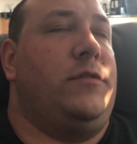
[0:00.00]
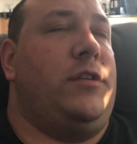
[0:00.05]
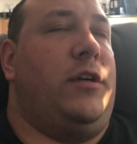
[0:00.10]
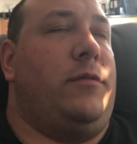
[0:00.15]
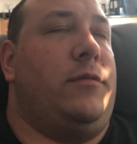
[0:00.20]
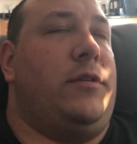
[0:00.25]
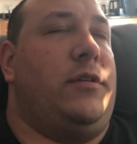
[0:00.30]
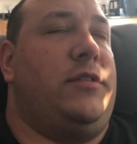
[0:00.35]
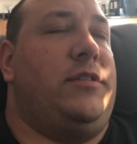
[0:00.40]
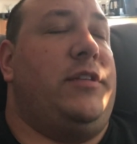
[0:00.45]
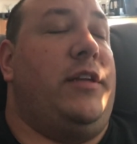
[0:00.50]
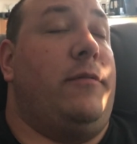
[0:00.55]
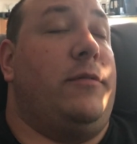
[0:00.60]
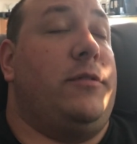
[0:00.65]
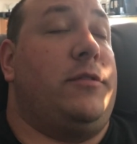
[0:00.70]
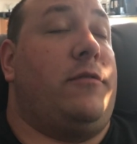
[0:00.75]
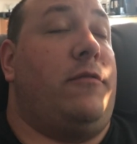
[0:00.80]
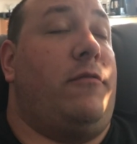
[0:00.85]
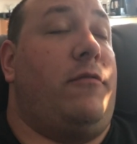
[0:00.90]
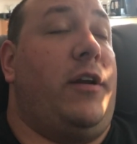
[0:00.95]
I said I
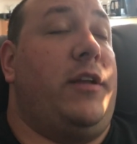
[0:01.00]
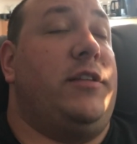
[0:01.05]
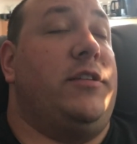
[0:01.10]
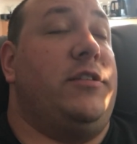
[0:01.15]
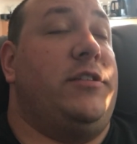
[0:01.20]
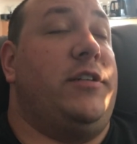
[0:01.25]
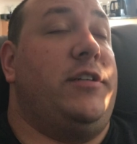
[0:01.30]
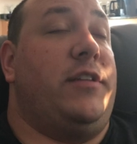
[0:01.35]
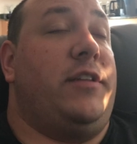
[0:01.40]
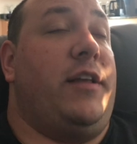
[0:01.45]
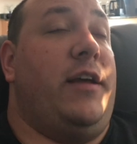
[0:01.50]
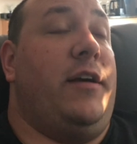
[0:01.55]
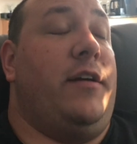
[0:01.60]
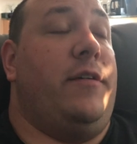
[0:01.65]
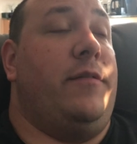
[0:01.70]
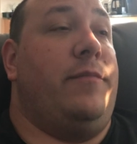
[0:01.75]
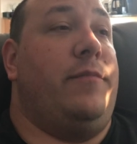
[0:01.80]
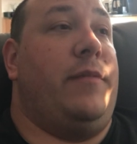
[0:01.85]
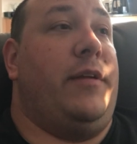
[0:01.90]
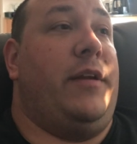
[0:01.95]
was going to write this shit
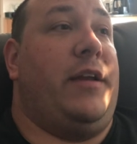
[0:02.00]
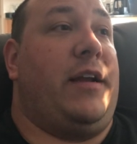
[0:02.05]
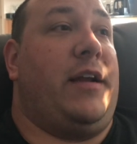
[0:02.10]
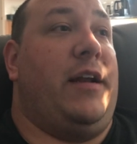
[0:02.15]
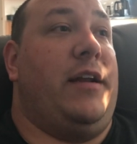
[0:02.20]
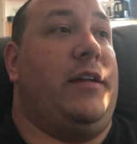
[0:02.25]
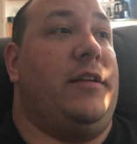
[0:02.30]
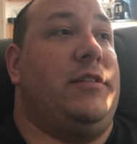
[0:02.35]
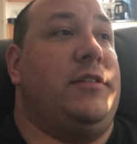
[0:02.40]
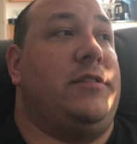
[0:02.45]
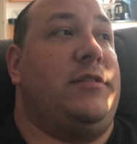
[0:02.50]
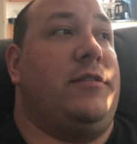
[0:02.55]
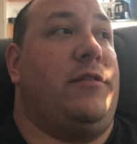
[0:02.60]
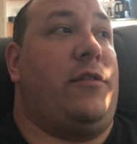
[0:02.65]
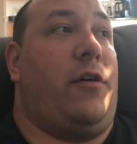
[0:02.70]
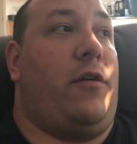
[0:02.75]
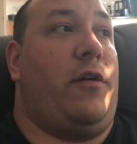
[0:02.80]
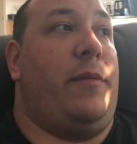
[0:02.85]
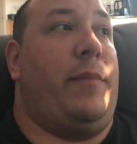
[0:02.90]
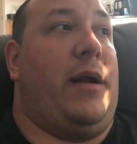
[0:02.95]
down, and I kind of just
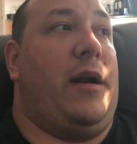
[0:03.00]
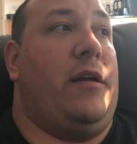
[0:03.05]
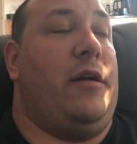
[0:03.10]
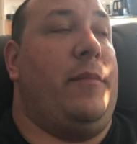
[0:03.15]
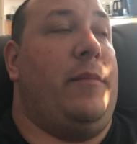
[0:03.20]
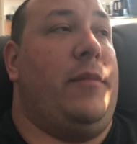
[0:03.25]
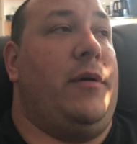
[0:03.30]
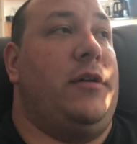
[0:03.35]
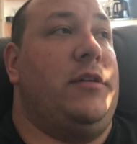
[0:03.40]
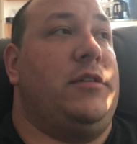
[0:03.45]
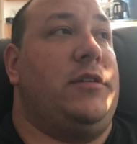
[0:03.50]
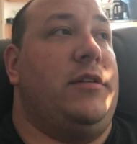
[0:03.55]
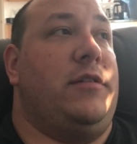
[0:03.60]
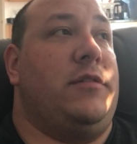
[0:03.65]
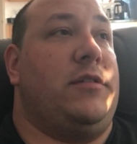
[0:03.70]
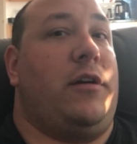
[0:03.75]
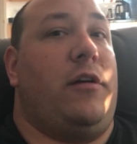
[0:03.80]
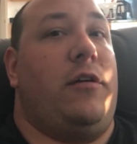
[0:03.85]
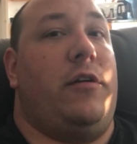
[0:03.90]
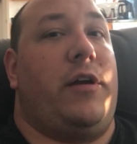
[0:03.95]
thought about it a bunch, and I
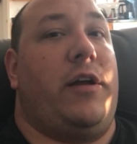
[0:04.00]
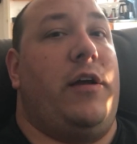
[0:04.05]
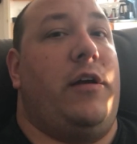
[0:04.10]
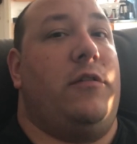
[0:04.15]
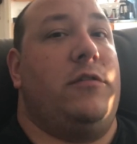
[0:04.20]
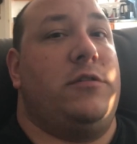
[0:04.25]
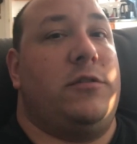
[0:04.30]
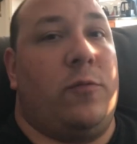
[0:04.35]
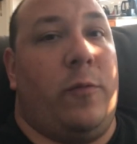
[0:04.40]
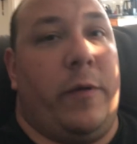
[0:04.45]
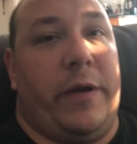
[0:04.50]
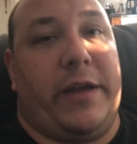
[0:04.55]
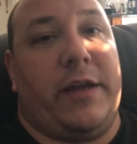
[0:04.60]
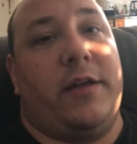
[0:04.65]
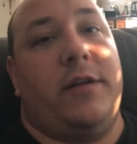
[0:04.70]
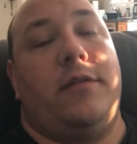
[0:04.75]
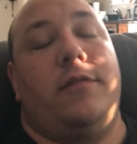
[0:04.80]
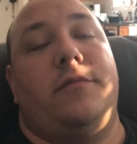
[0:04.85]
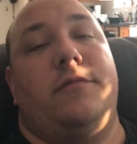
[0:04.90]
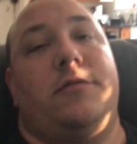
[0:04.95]
was like, okay, I'll just wing
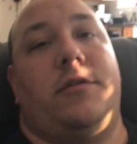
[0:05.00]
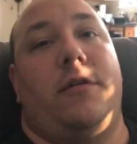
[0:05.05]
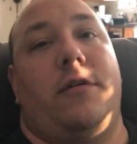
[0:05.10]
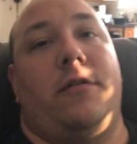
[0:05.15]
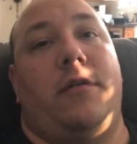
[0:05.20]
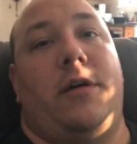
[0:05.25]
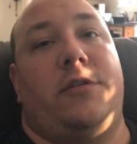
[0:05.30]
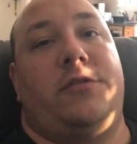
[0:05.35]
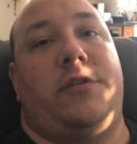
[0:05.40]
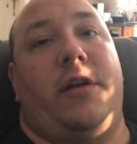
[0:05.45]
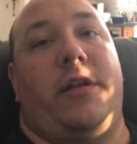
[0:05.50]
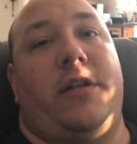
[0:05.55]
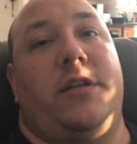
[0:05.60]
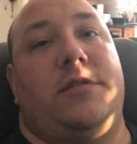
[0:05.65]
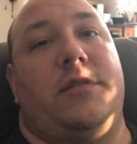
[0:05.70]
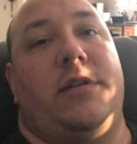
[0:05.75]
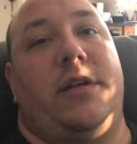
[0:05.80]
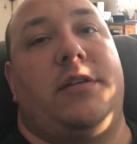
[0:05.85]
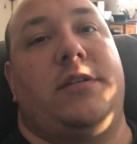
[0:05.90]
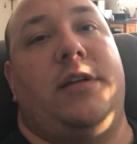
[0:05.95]
it. So I'll try
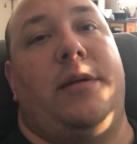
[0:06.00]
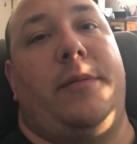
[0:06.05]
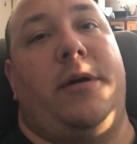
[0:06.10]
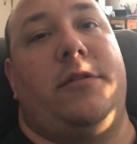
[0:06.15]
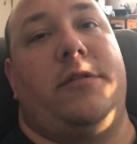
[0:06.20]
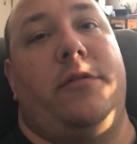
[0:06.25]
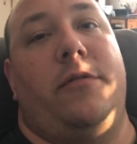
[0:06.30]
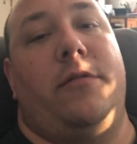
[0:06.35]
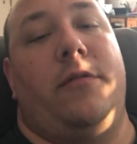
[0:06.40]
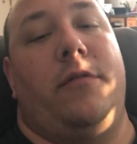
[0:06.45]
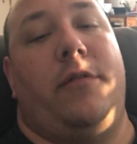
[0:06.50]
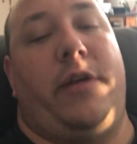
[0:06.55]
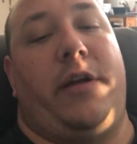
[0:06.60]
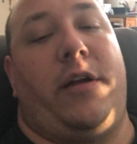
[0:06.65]
this next time. I'll do